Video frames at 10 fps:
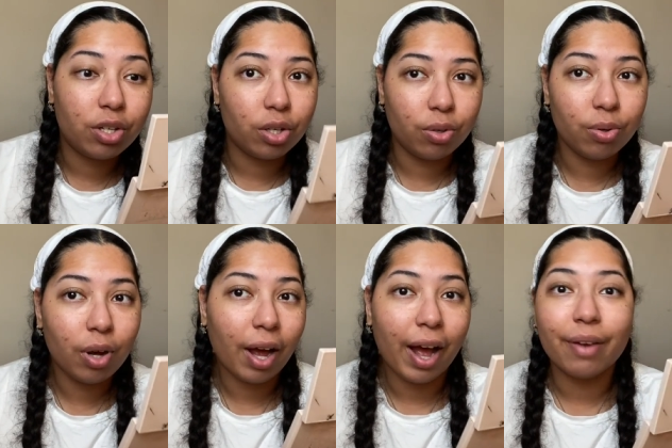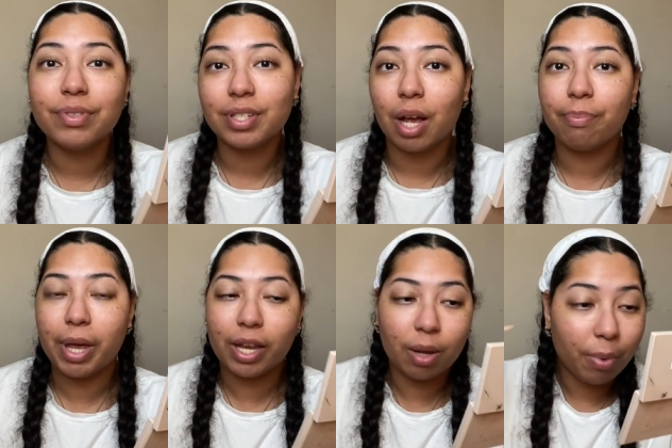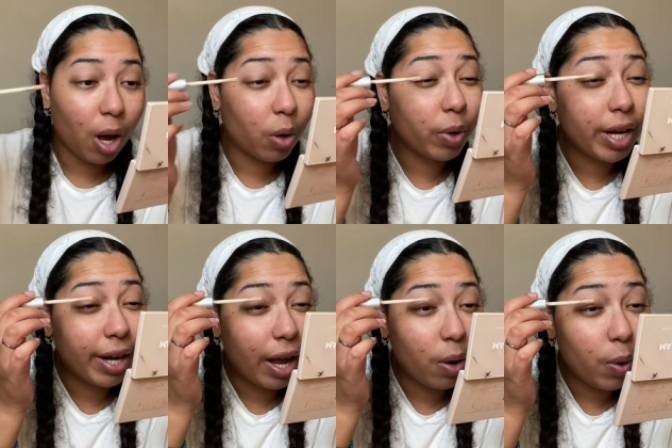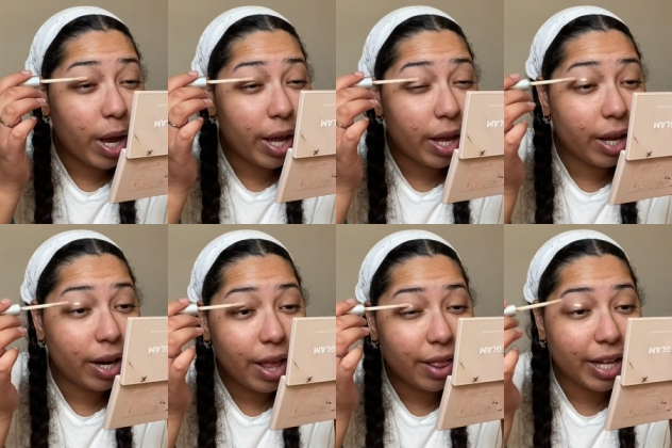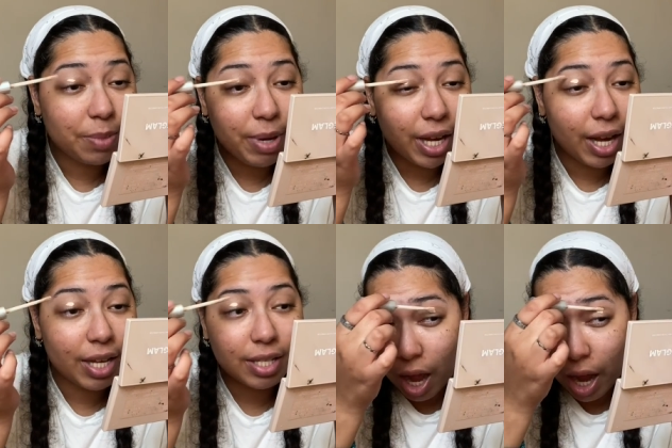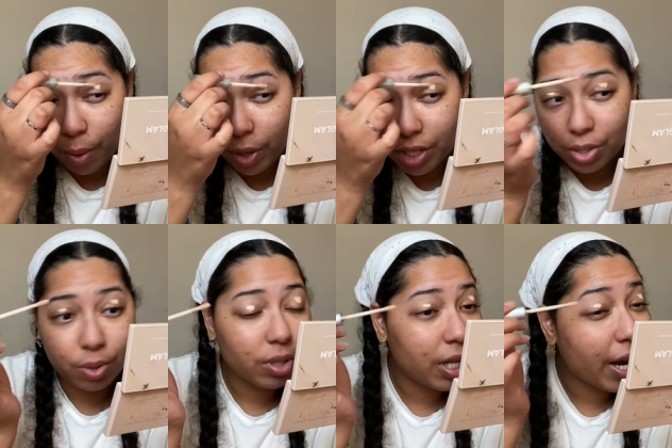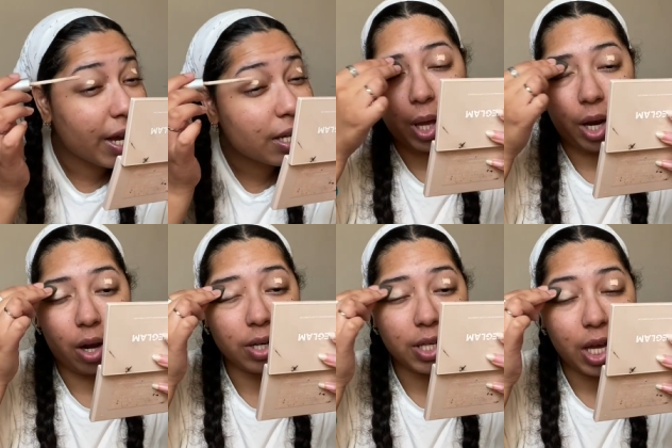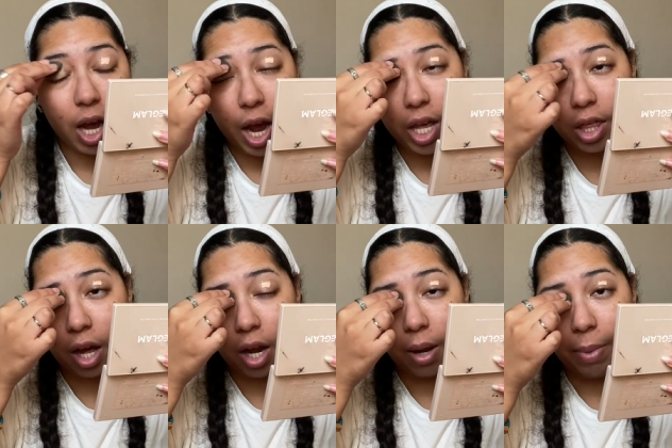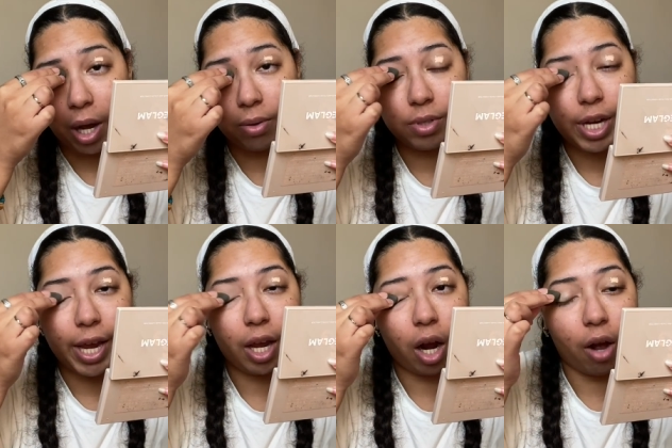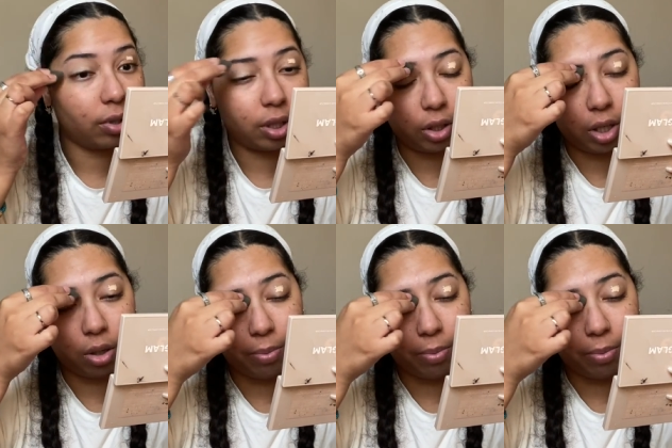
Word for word: do have some makeup on right now, and that's because I went to school today. And honestly, I thought about taking off the little